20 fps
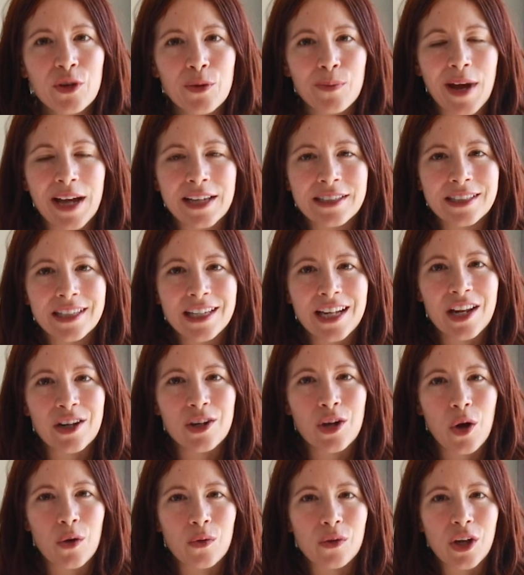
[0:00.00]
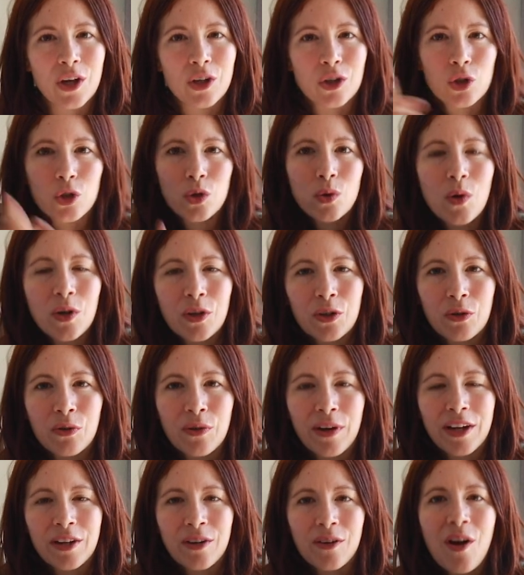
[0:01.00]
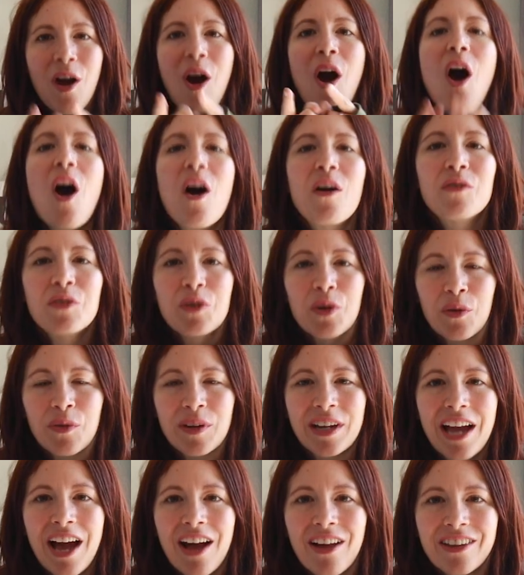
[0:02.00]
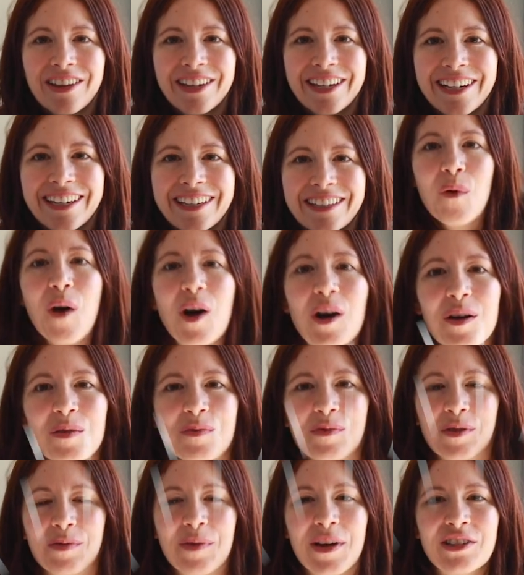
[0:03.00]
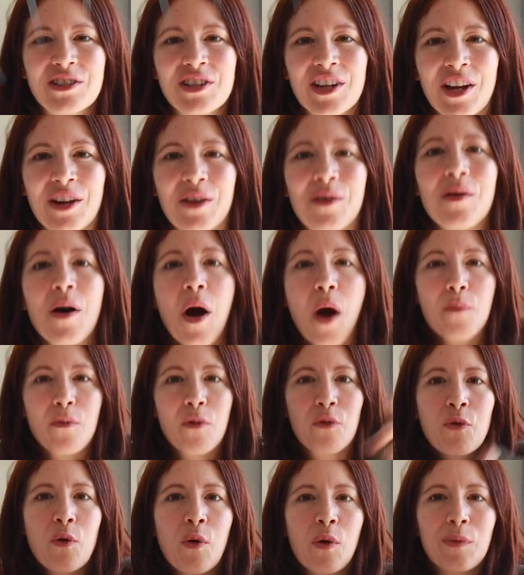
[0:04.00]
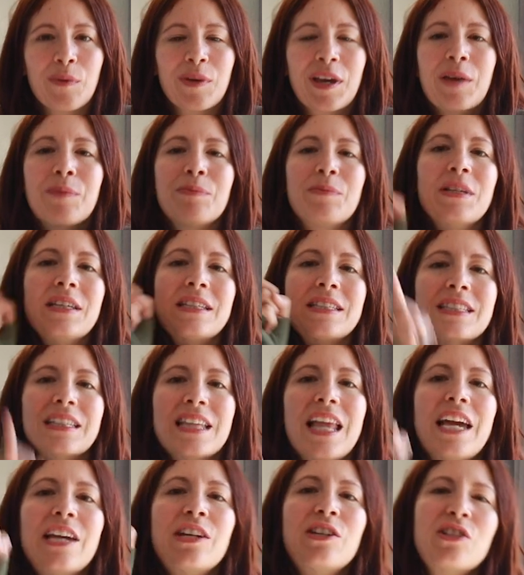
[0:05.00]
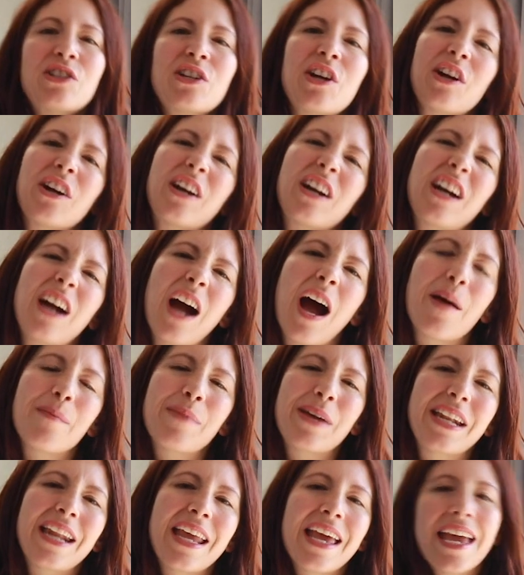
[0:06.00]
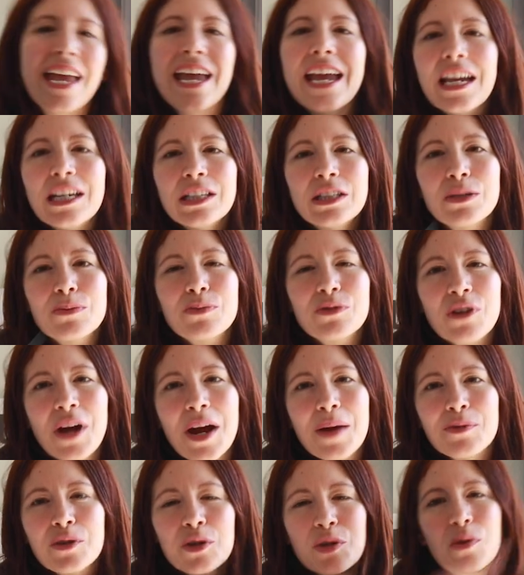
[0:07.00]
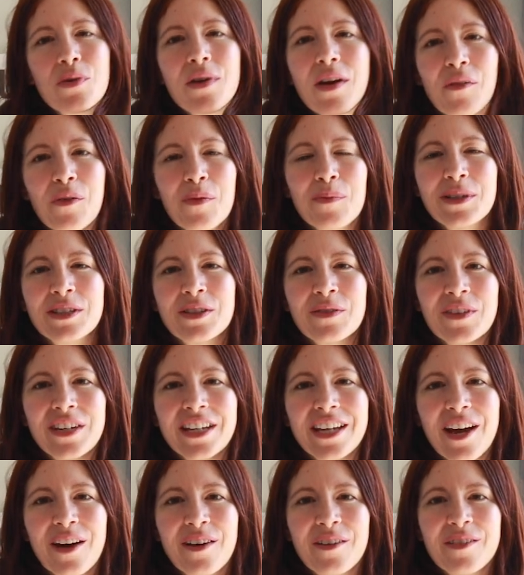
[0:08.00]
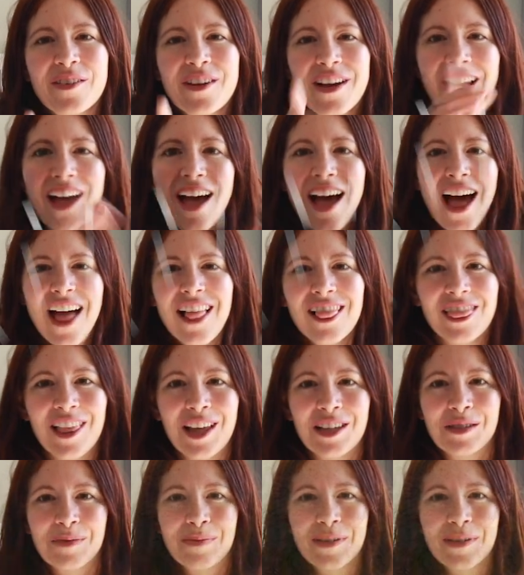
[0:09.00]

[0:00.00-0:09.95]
your mindset and know that you are the creator of your reality. Welcome to my channel. Before we begin, please like, share, comment, and subscribe so you never miss a video. Let's